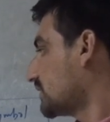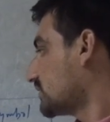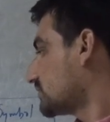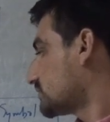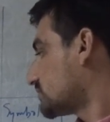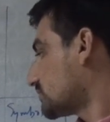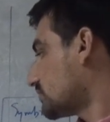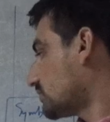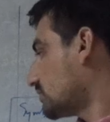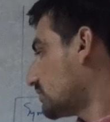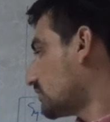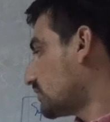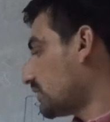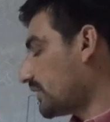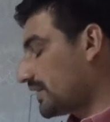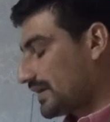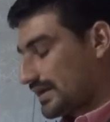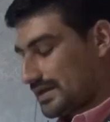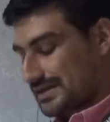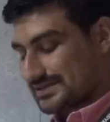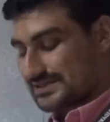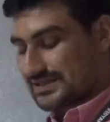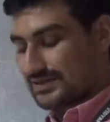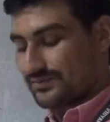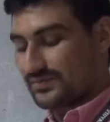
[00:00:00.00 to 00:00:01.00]
So
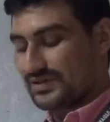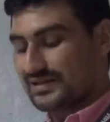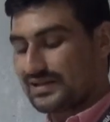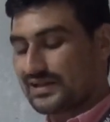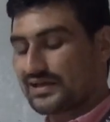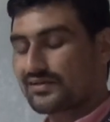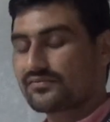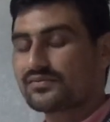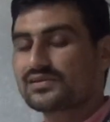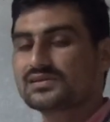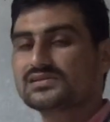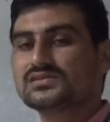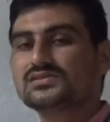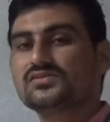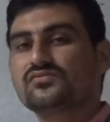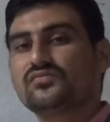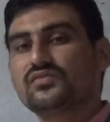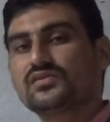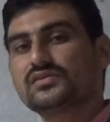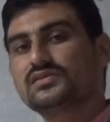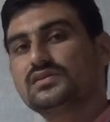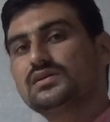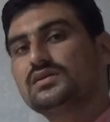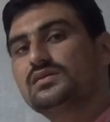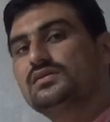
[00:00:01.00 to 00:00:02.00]
assembly language
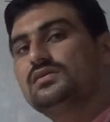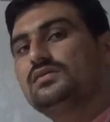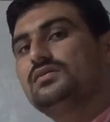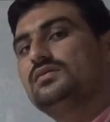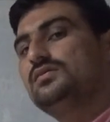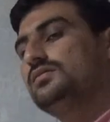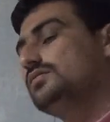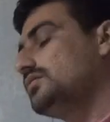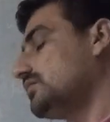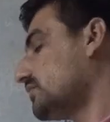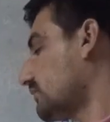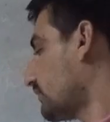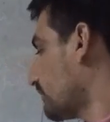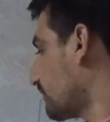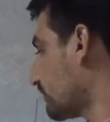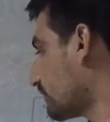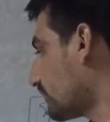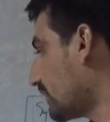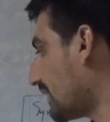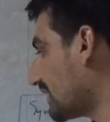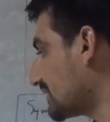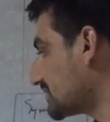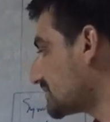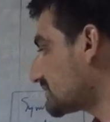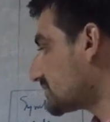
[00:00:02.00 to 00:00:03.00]
further
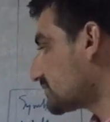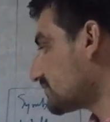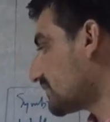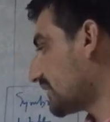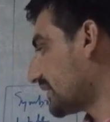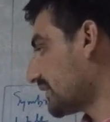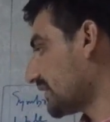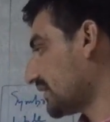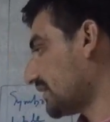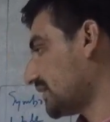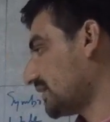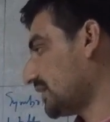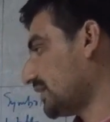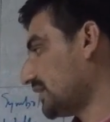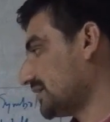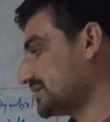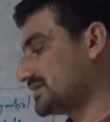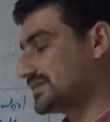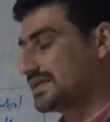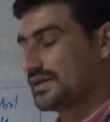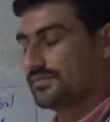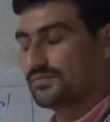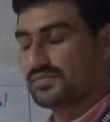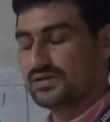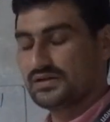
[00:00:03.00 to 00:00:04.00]
passed by
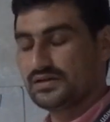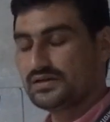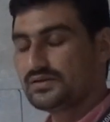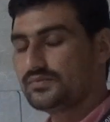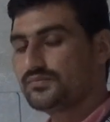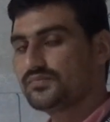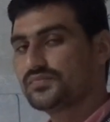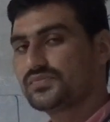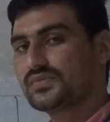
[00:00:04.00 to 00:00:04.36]
assembler,